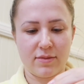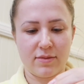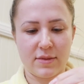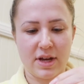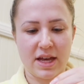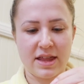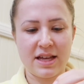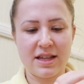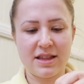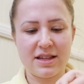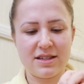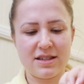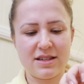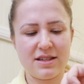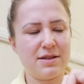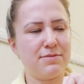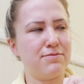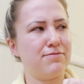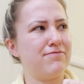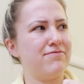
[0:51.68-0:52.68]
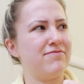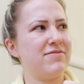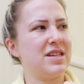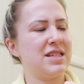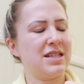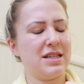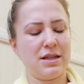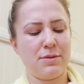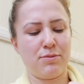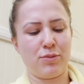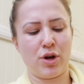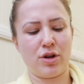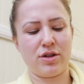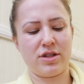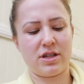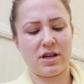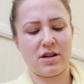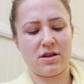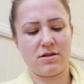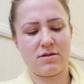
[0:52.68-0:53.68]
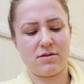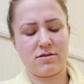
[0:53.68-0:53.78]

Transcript: I think this is a bronzer.